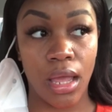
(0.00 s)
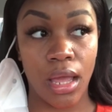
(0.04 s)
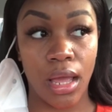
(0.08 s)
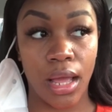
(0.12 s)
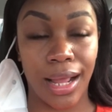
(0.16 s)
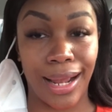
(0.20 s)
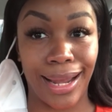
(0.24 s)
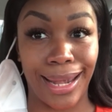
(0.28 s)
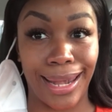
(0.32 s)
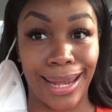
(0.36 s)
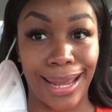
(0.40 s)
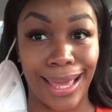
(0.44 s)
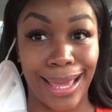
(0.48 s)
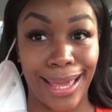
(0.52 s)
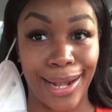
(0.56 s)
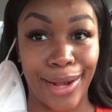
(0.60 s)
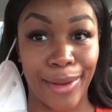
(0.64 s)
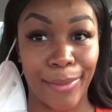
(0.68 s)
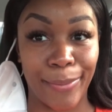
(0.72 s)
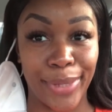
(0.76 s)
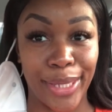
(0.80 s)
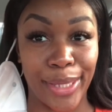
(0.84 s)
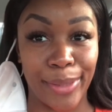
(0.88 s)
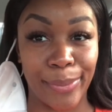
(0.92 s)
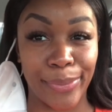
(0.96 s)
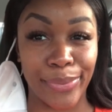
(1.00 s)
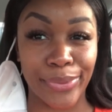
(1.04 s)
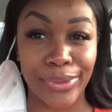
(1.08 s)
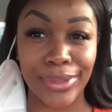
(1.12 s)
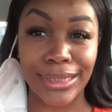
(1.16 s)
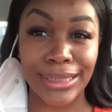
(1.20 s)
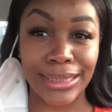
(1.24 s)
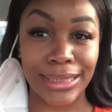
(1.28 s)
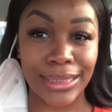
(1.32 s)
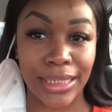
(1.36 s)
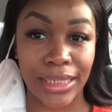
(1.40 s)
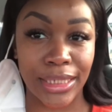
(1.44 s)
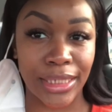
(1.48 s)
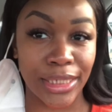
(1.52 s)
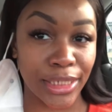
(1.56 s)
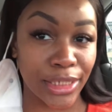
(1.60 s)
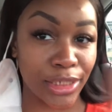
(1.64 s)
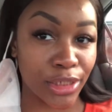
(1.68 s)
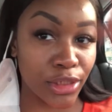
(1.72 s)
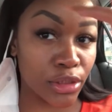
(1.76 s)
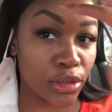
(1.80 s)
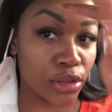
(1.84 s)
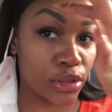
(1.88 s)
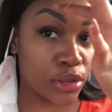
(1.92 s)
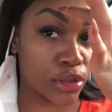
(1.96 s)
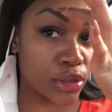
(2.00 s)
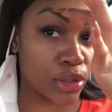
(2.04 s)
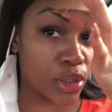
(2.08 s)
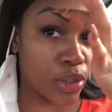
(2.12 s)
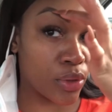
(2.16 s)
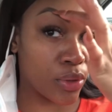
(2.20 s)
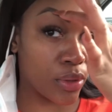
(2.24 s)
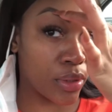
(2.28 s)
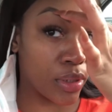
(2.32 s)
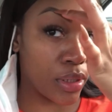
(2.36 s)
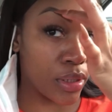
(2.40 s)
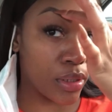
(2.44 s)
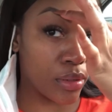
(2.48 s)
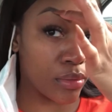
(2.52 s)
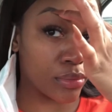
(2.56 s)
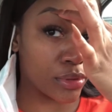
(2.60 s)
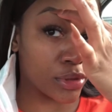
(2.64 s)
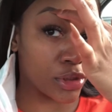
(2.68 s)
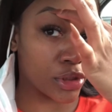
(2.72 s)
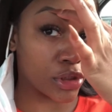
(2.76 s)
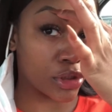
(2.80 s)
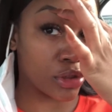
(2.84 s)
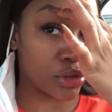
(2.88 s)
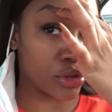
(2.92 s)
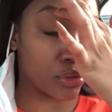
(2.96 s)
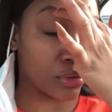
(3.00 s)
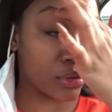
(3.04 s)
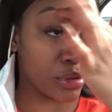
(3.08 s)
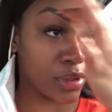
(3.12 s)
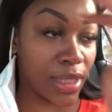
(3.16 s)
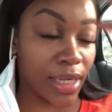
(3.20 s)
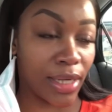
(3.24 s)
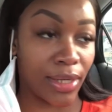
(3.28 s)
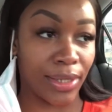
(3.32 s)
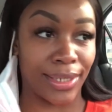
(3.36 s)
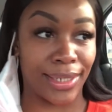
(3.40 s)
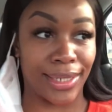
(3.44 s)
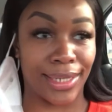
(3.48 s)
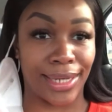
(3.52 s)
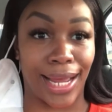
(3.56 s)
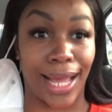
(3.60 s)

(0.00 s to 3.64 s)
a lot of people in there, so it was just too crowded.